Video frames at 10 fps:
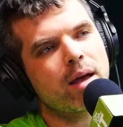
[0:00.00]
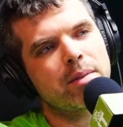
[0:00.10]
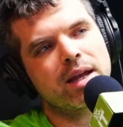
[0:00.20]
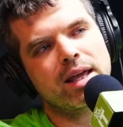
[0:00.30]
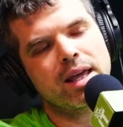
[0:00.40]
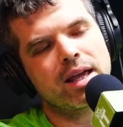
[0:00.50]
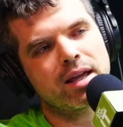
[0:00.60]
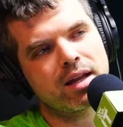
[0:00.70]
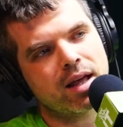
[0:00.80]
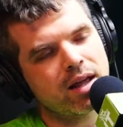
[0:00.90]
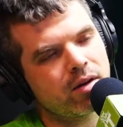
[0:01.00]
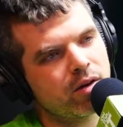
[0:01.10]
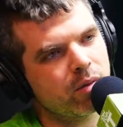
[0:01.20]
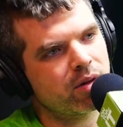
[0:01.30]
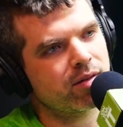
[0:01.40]
I don't know
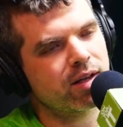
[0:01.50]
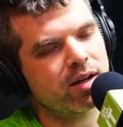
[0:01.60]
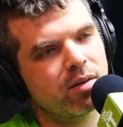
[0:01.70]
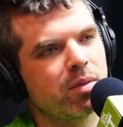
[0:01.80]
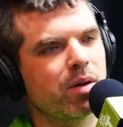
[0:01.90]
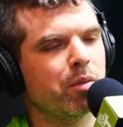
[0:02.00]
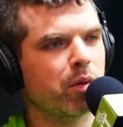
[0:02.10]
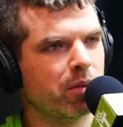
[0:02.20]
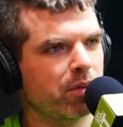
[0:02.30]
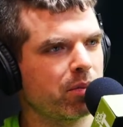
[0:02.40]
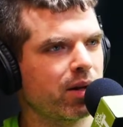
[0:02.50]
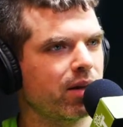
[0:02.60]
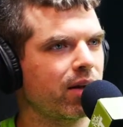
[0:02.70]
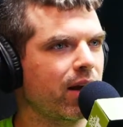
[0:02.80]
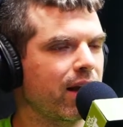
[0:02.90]
what it's like to be a woman, but
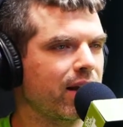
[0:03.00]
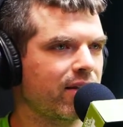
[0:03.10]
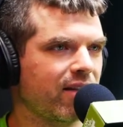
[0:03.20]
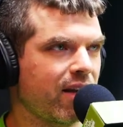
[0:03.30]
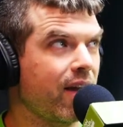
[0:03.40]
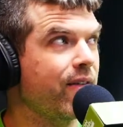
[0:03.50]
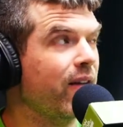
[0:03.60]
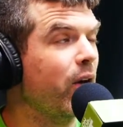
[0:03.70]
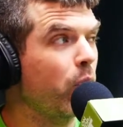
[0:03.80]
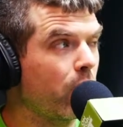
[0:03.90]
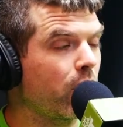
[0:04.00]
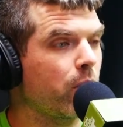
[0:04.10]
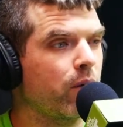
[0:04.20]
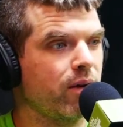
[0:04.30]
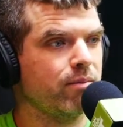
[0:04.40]
I guess if I were
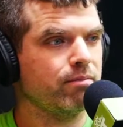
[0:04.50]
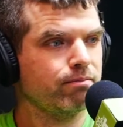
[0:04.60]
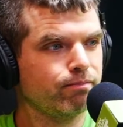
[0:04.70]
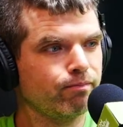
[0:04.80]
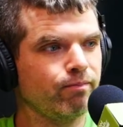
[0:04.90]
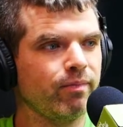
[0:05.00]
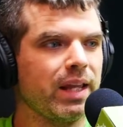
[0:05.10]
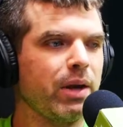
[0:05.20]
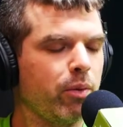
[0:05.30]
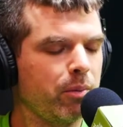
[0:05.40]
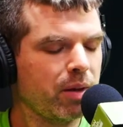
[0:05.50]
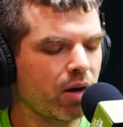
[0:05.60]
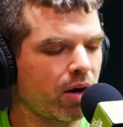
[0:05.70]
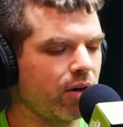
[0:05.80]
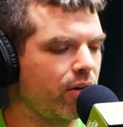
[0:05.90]
one, it would be
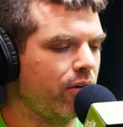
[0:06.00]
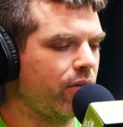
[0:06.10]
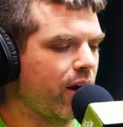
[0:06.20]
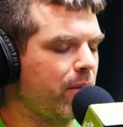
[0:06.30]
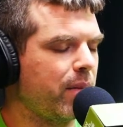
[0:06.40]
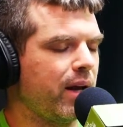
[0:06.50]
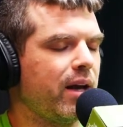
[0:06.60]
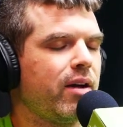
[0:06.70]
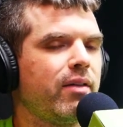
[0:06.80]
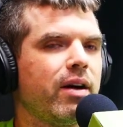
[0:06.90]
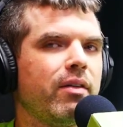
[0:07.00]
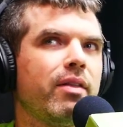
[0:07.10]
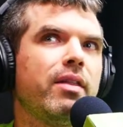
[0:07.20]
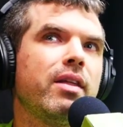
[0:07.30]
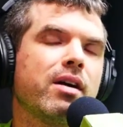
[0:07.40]
hard to wrap my head around
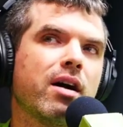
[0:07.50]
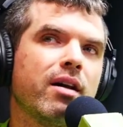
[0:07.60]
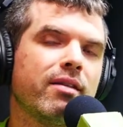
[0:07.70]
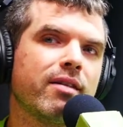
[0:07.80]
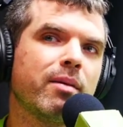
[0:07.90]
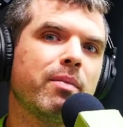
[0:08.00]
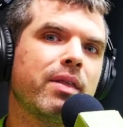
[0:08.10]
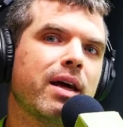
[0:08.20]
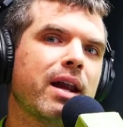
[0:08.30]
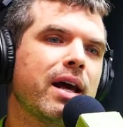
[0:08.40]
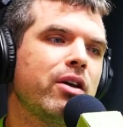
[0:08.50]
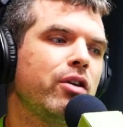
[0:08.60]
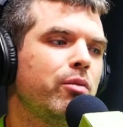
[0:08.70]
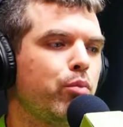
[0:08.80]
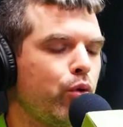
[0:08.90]
the concept that I
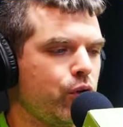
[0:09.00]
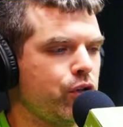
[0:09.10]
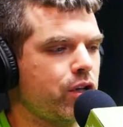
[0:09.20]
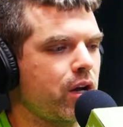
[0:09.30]
could push a